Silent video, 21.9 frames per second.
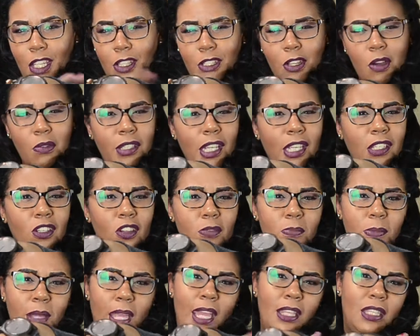You don't need no
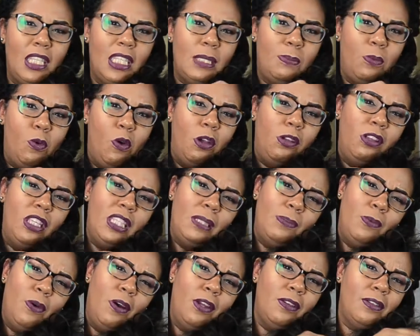man to spoil you.
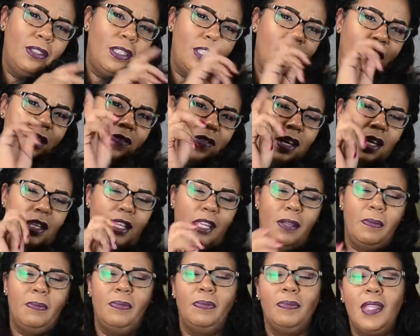Spoil yourself,
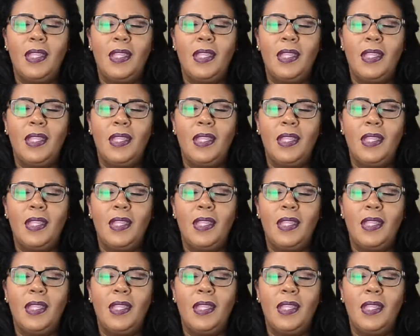honey.